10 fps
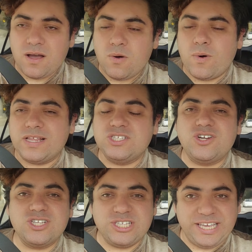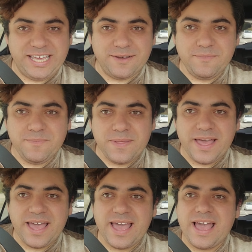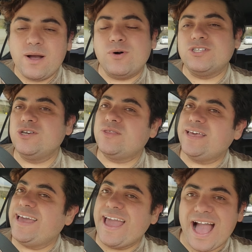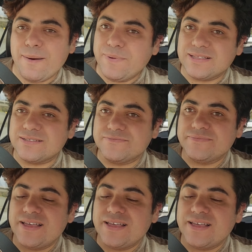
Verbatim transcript: What is your team? What do you think happened?